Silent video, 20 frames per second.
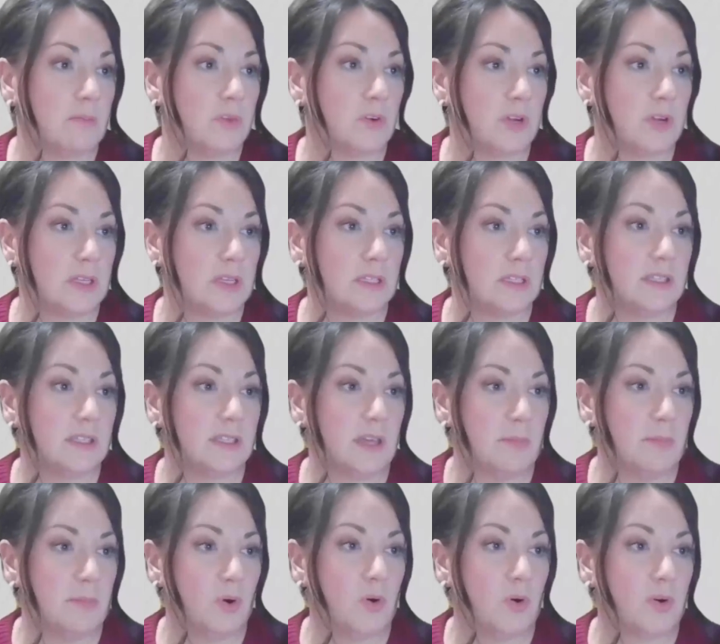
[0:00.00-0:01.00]
there is a
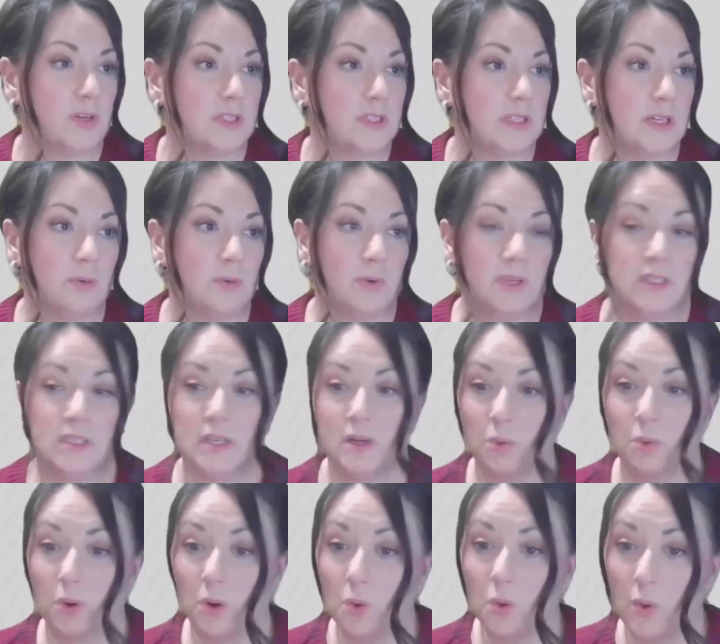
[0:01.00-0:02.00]
sample course sequence and
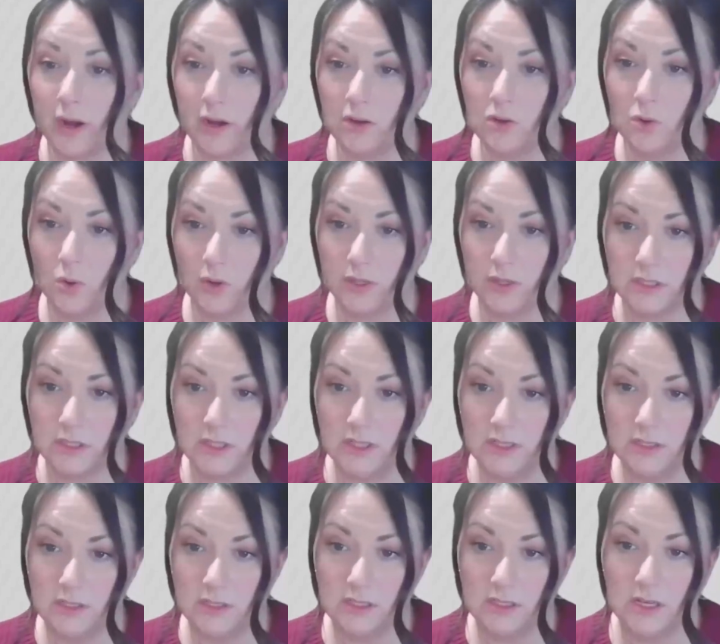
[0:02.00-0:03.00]
a required course
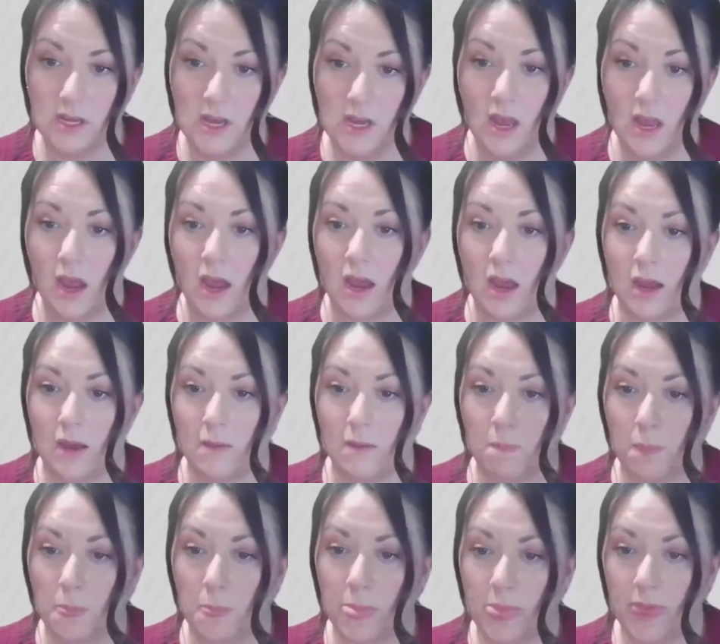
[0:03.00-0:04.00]
list.
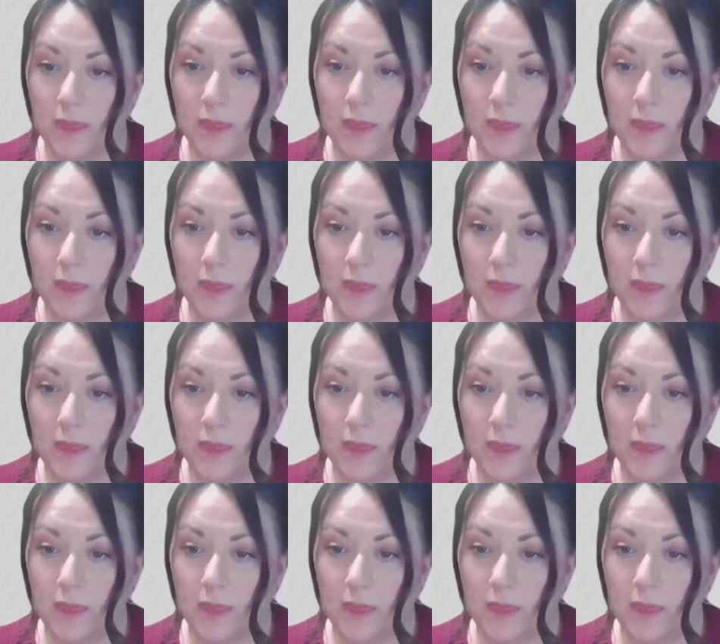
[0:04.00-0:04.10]
Um,